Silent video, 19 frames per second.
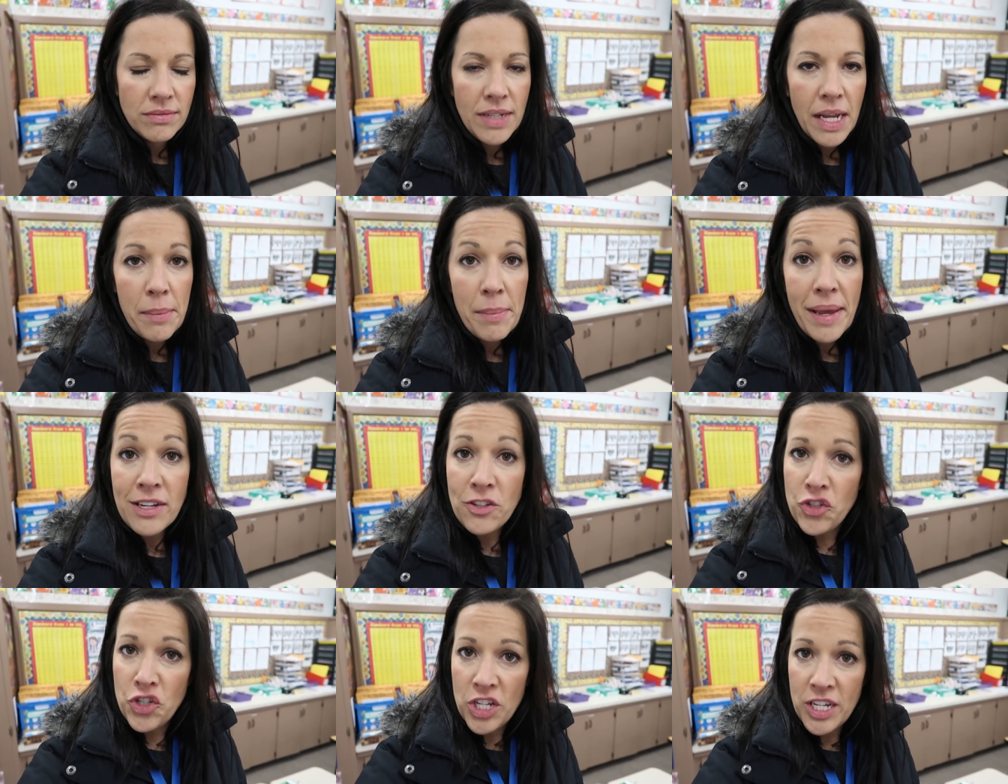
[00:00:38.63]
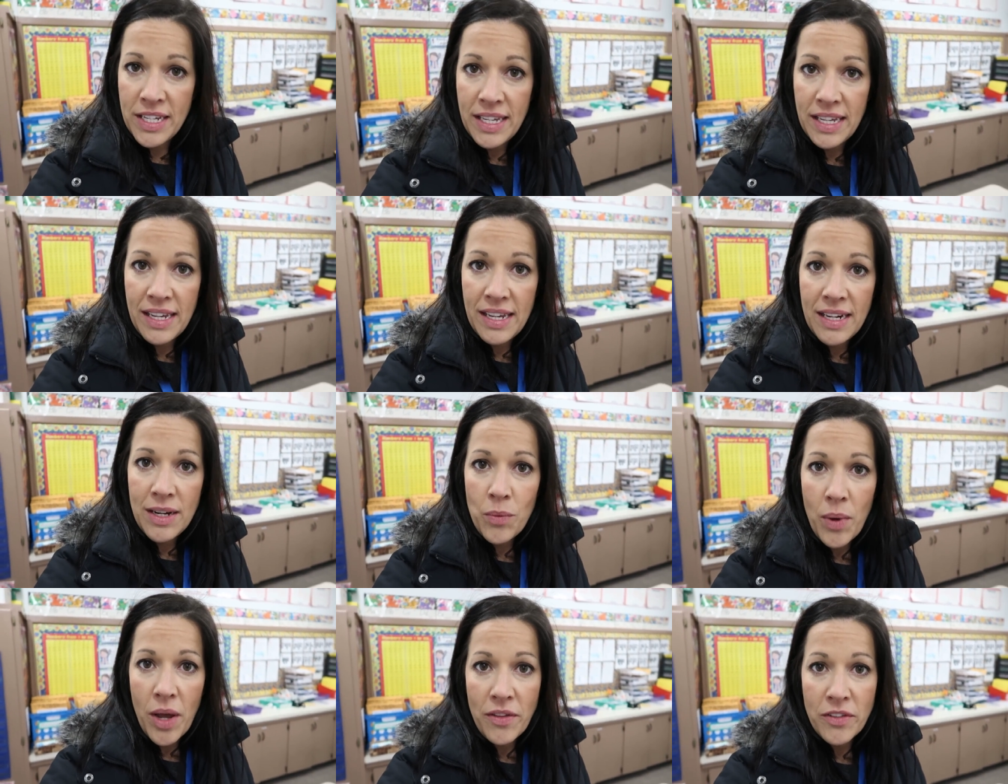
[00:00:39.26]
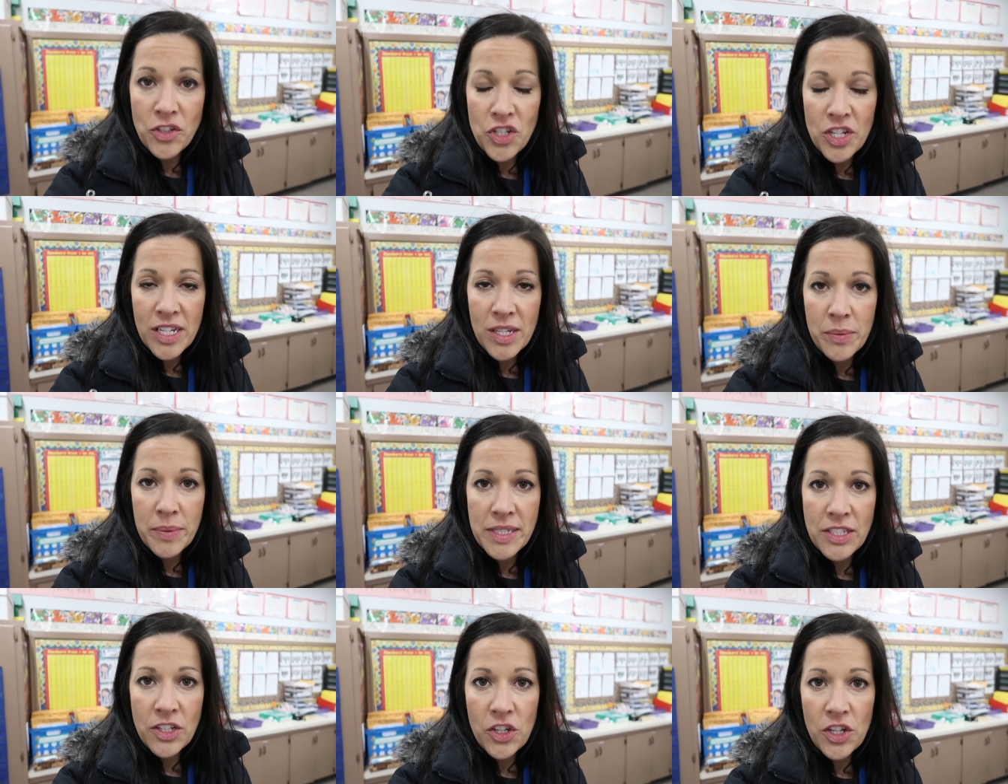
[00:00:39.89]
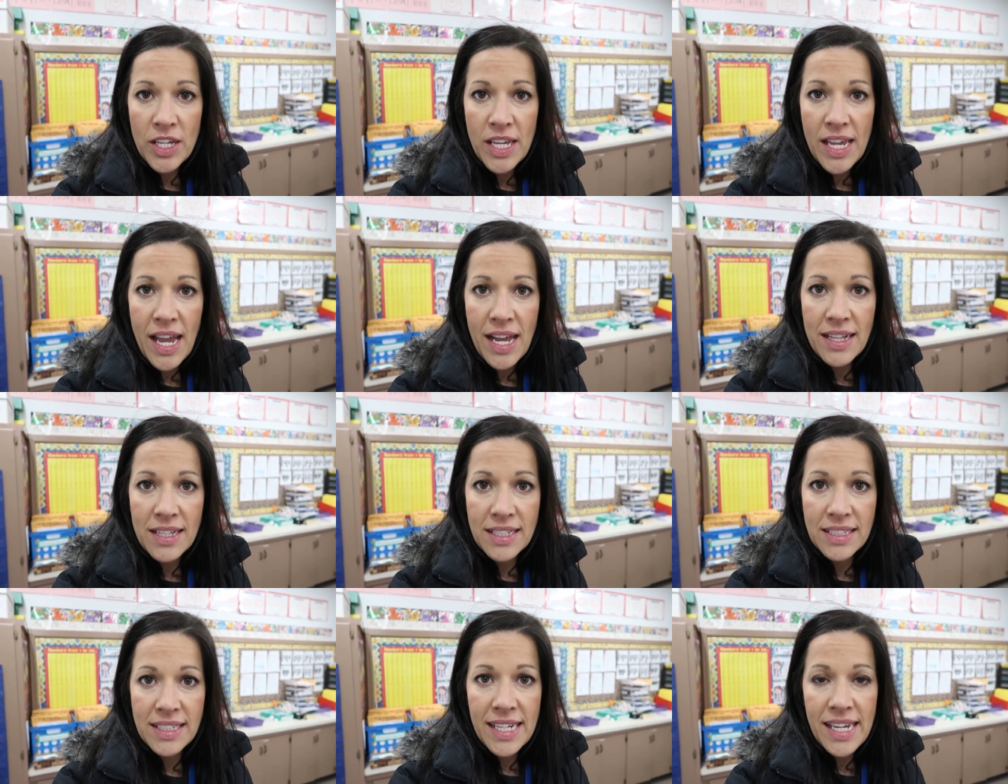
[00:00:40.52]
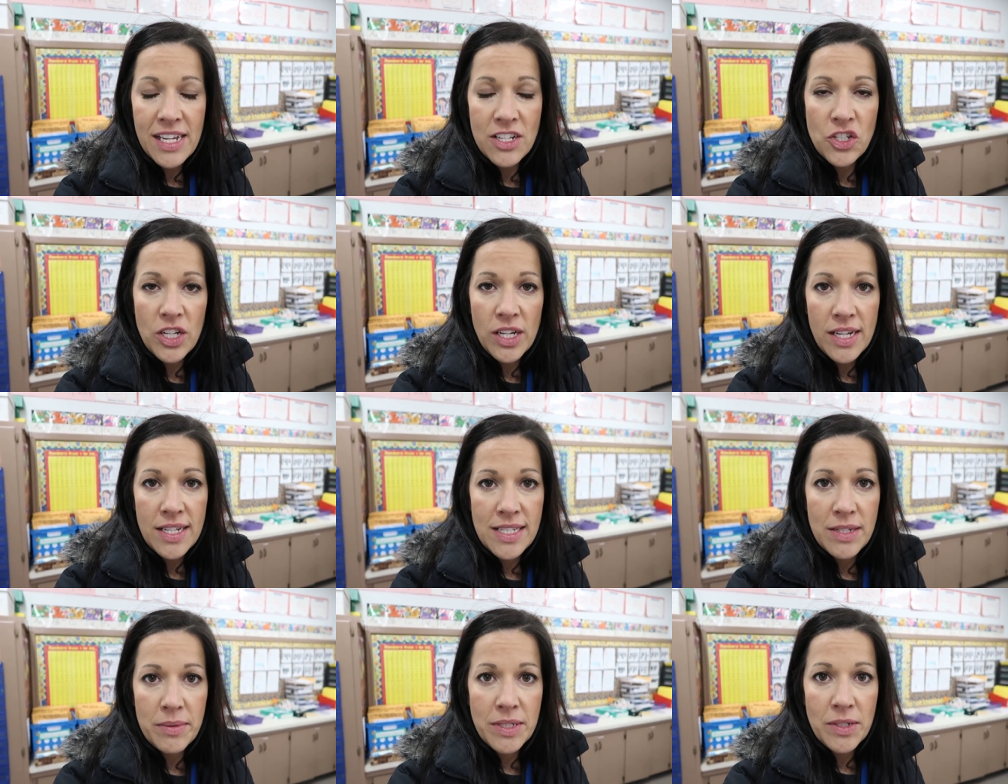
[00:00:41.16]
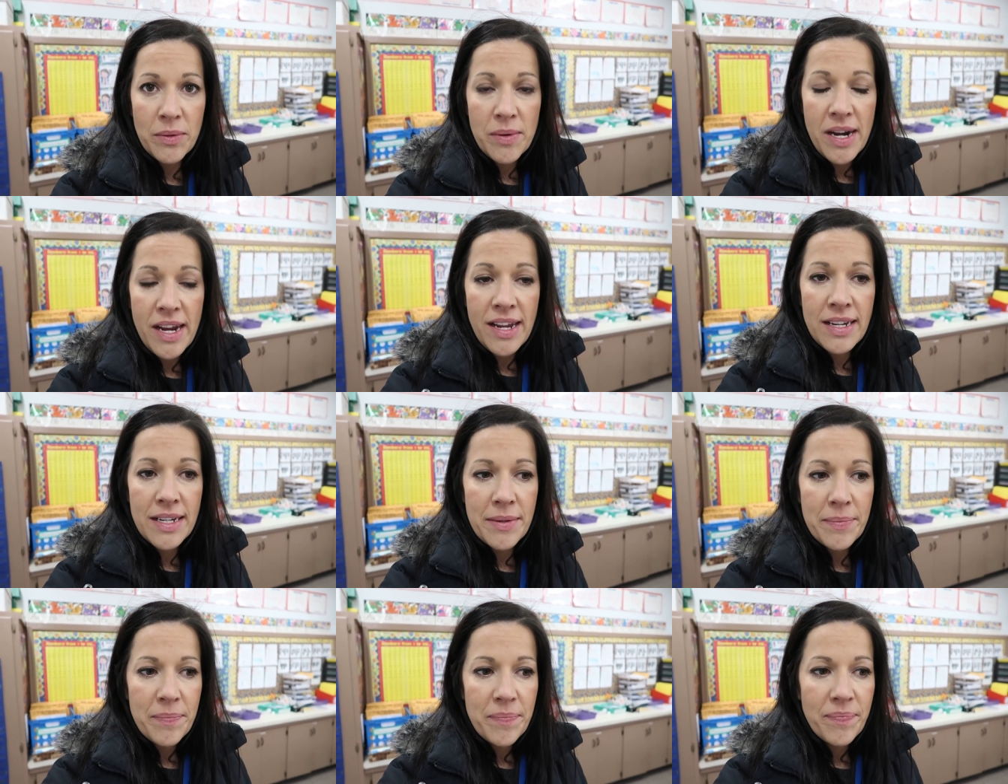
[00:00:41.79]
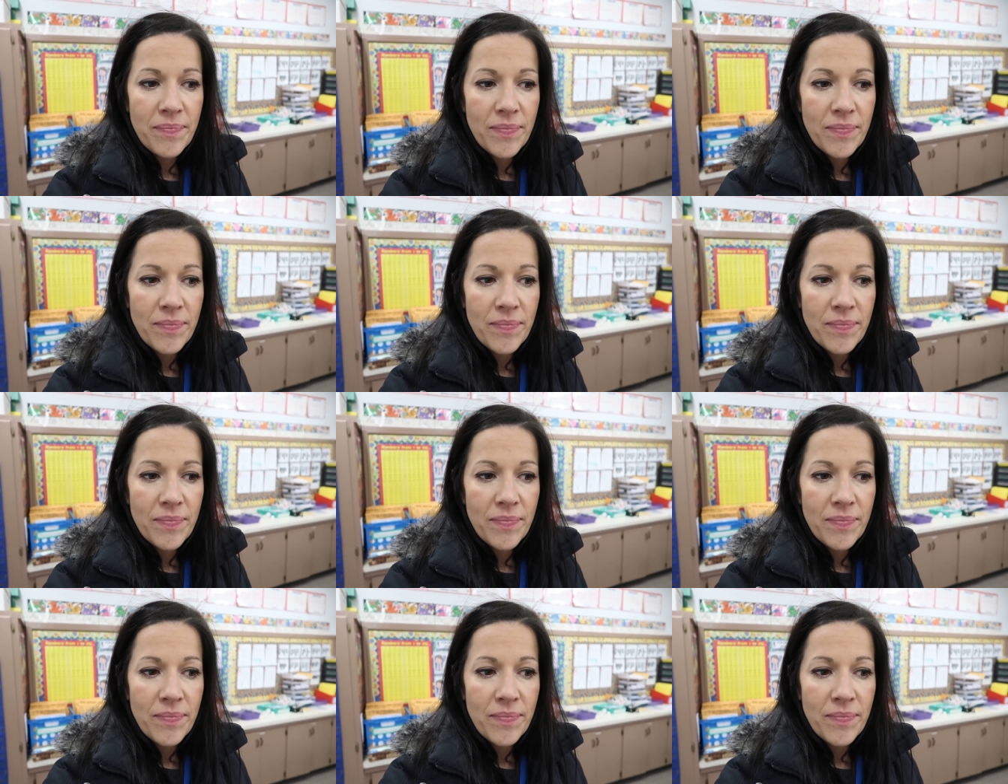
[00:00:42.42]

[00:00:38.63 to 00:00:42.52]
I made chicken, and while the chicken was cooking, I cleaned the kitchen because it was a wreck.